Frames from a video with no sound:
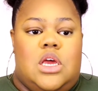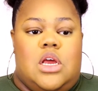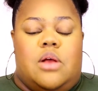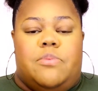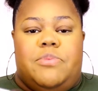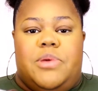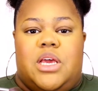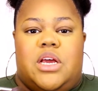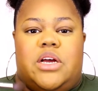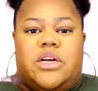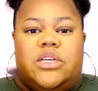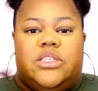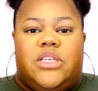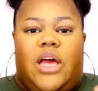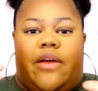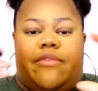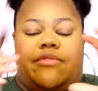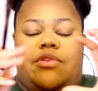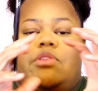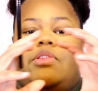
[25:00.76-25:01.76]
because
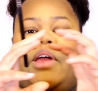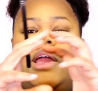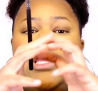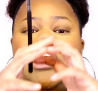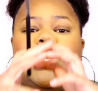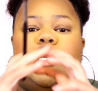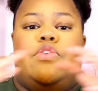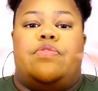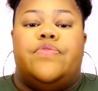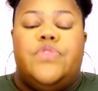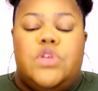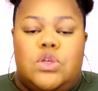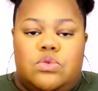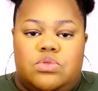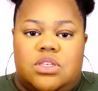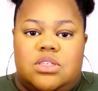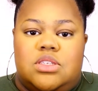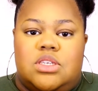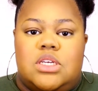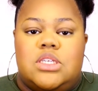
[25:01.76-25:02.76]
I feel like it
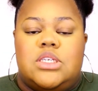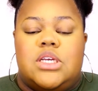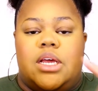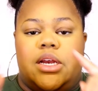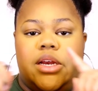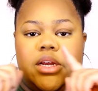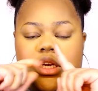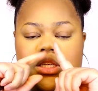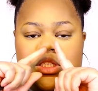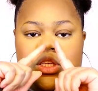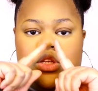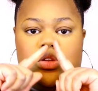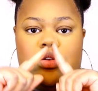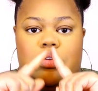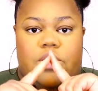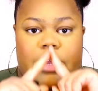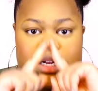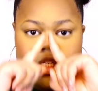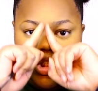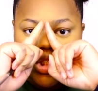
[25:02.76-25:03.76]
diffuses it and it doesn't
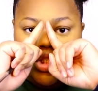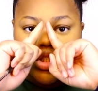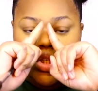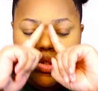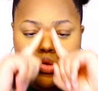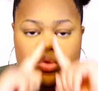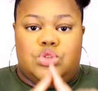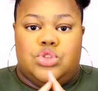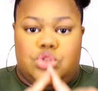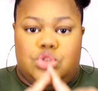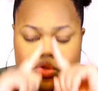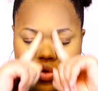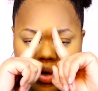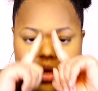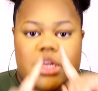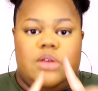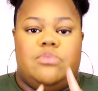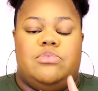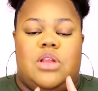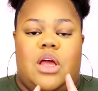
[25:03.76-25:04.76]
look like just two straight
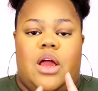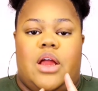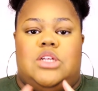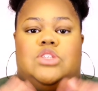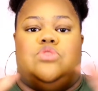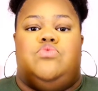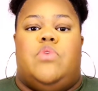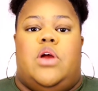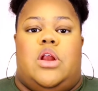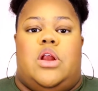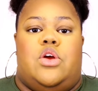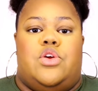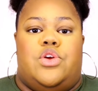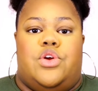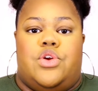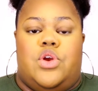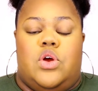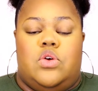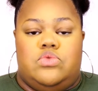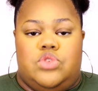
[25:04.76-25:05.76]
up lines right on
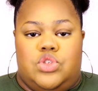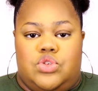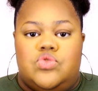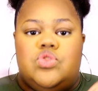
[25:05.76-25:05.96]
your nose.